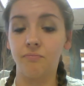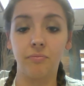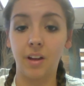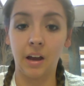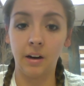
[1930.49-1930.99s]

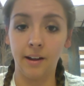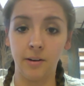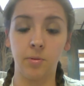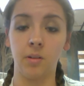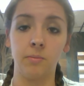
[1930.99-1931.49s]
I didn't have any
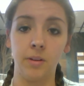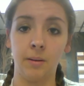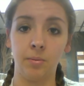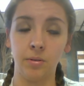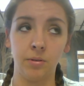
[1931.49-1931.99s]
problems. I
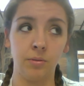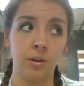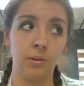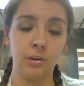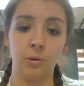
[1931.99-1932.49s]
blew. No
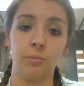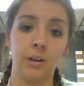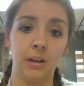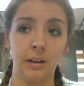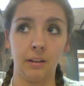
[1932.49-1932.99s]
one told me
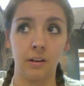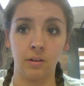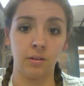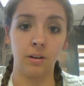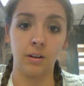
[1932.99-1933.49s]
anything other
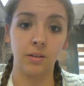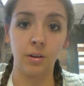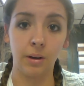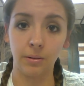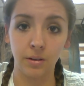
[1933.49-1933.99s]
than not to go
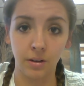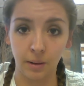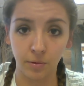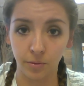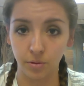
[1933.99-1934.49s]
out the night before.